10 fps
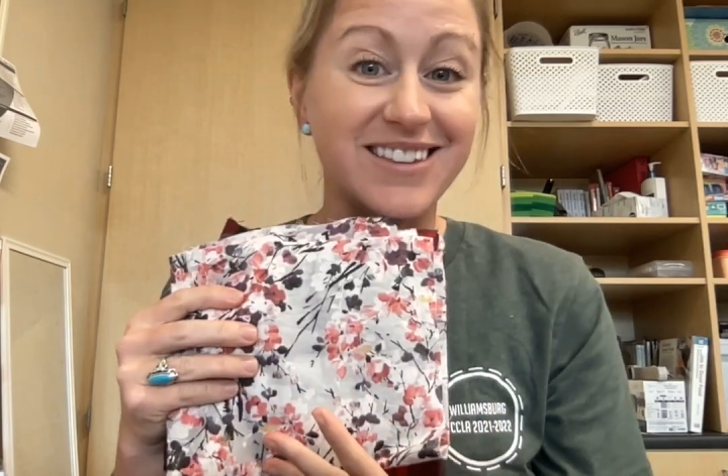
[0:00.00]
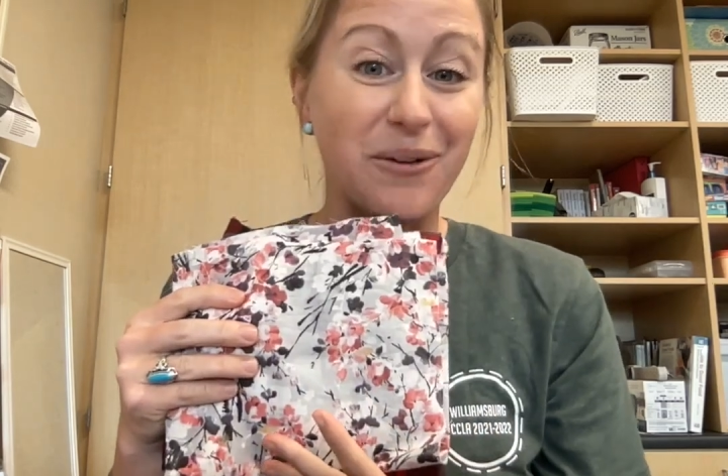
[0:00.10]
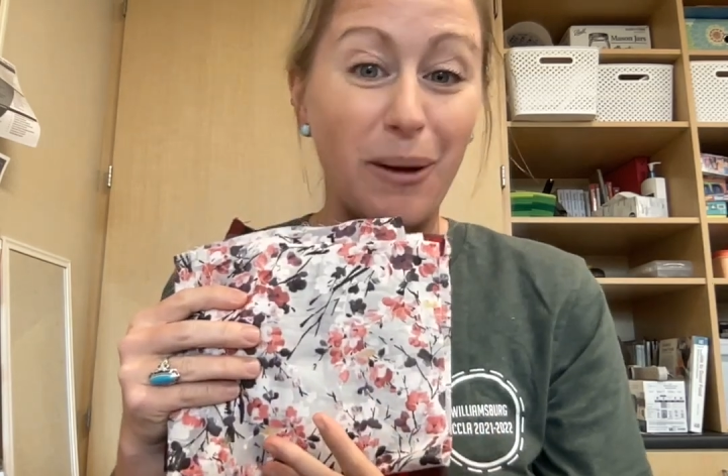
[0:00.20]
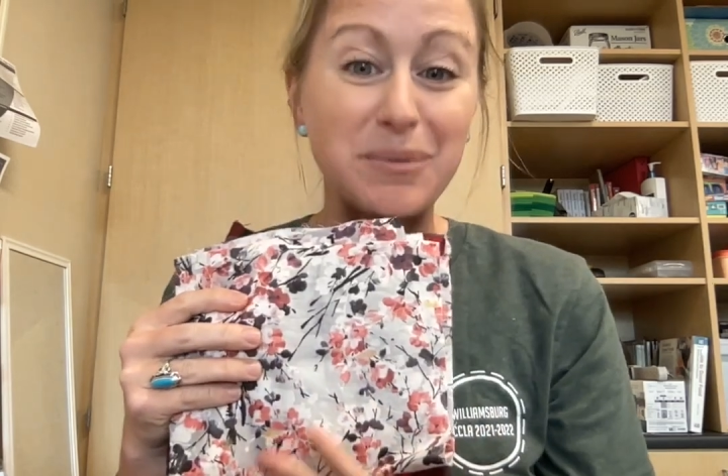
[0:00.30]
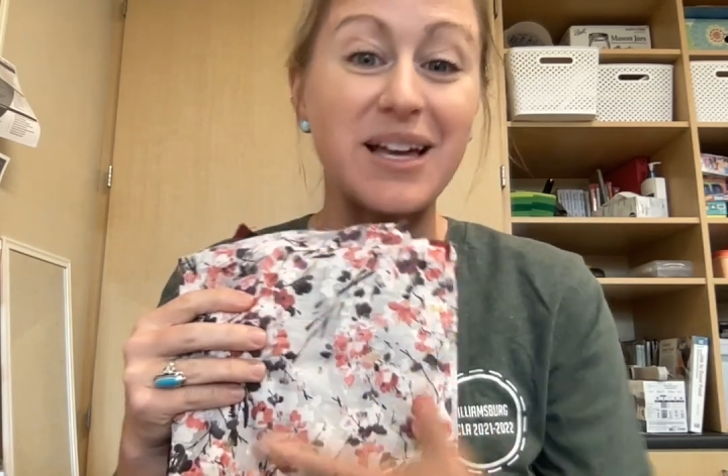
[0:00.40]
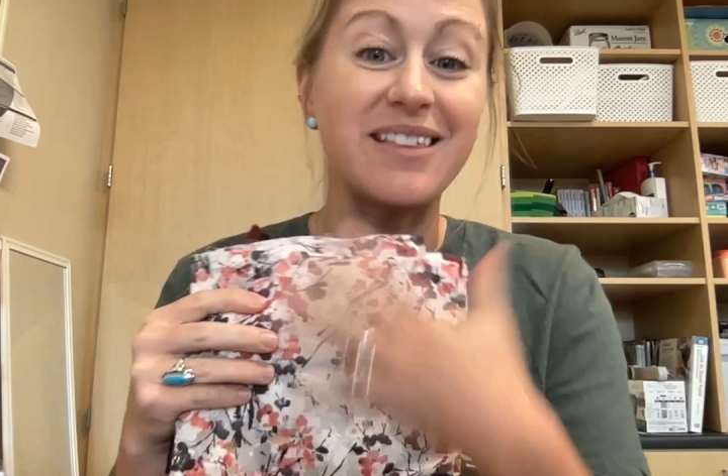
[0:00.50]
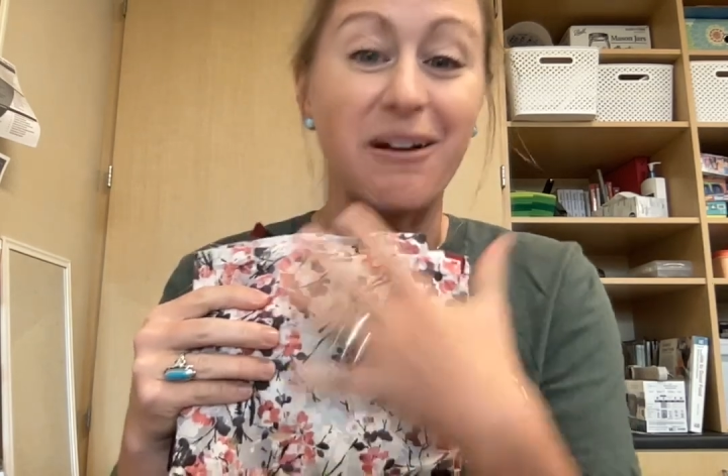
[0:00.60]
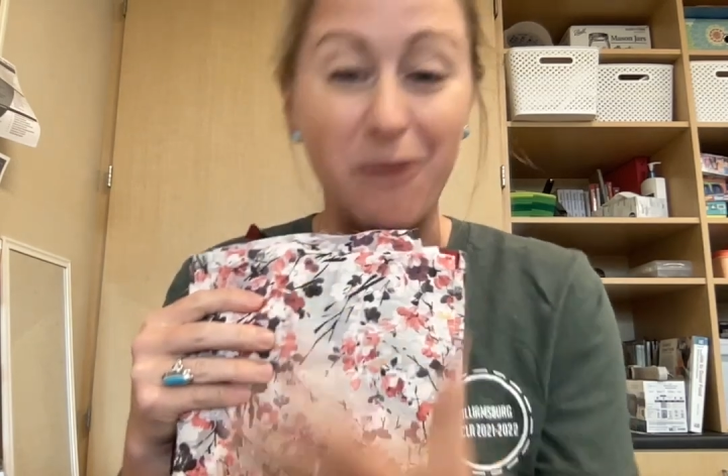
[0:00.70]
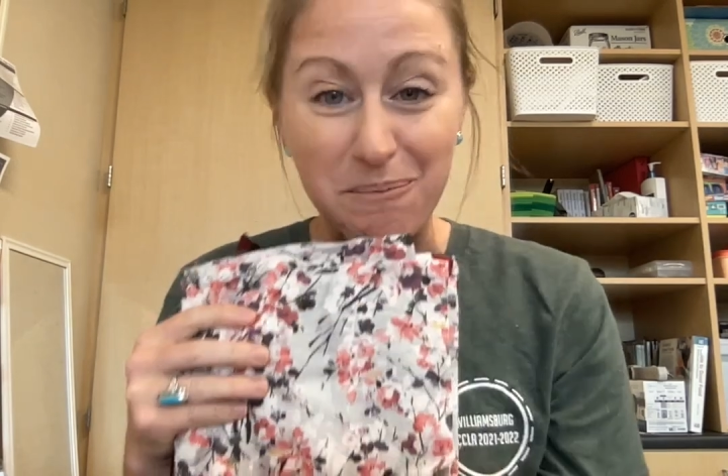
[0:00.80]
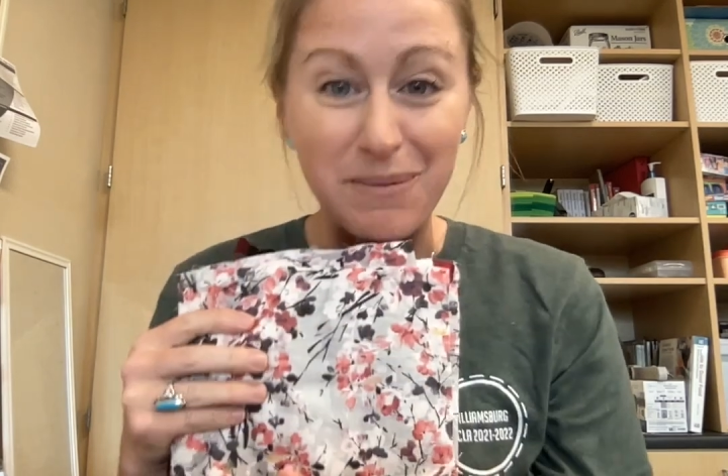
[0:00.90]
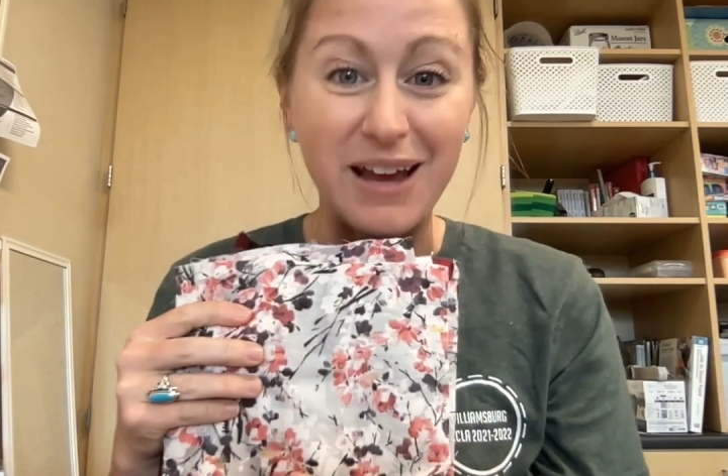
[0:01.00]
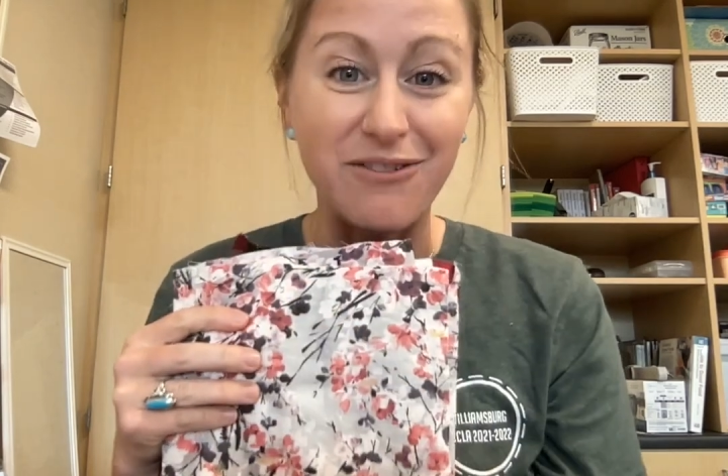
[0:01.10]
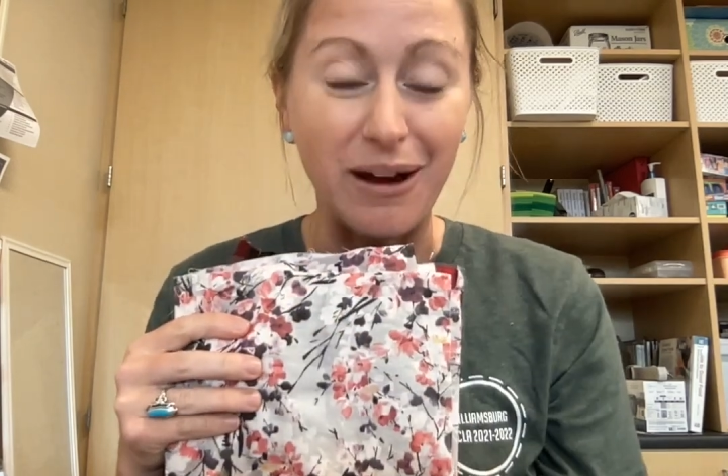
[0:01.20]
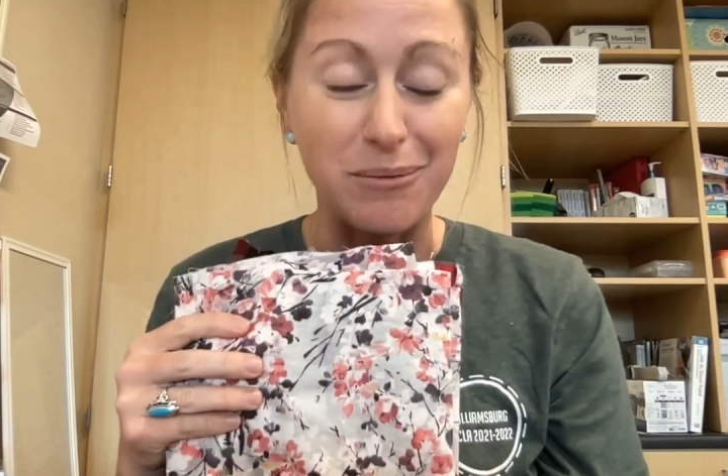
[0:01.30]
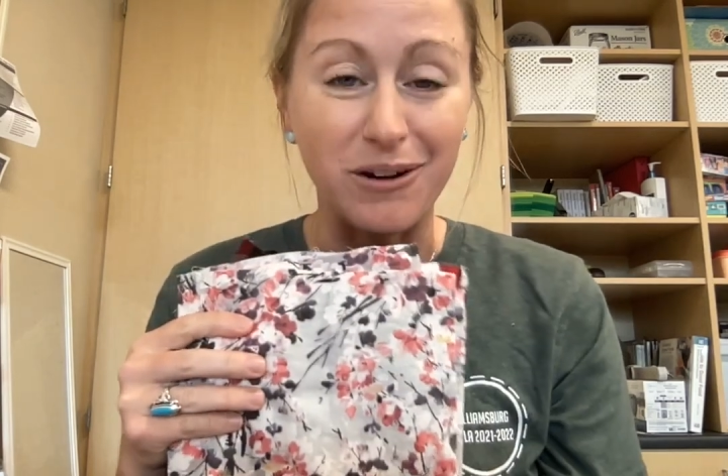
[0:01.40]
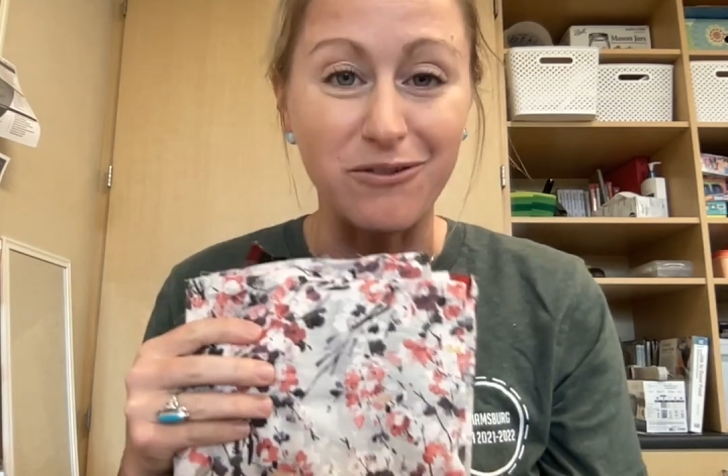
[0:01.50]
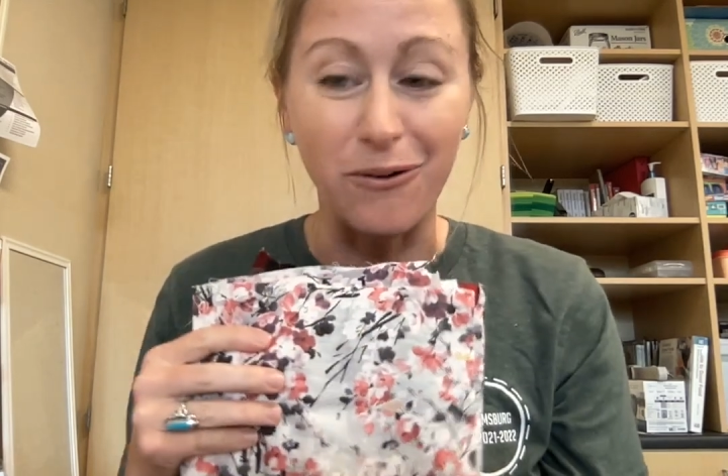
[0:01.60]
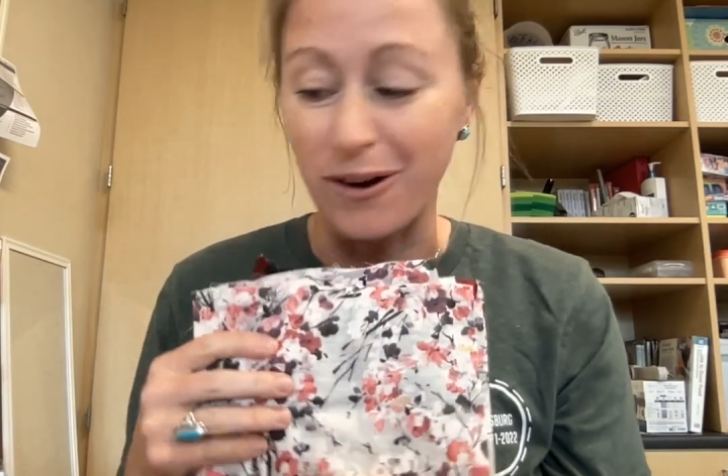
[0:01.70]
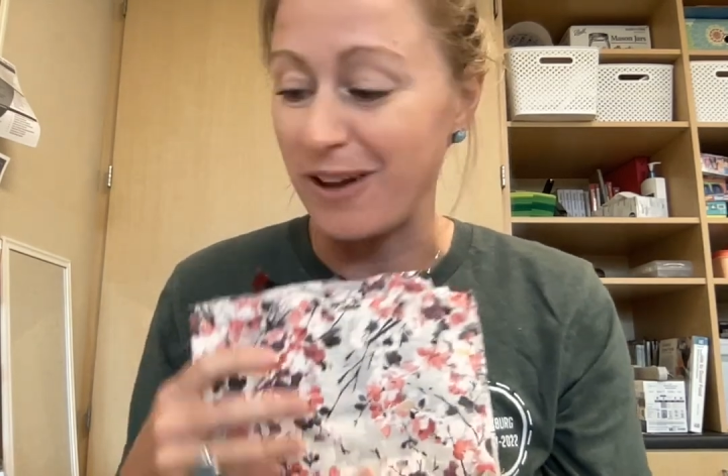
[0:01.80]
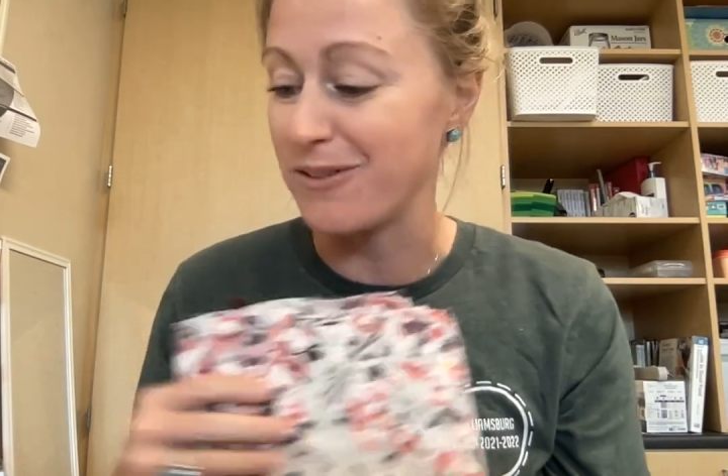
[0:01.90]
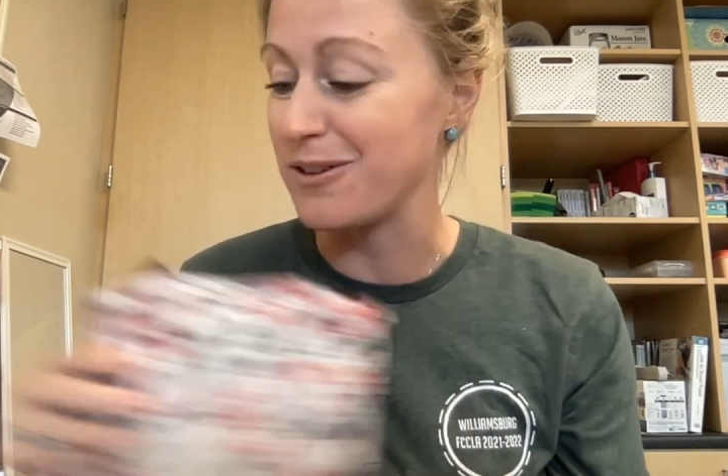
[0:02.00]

website that will make fabric for you.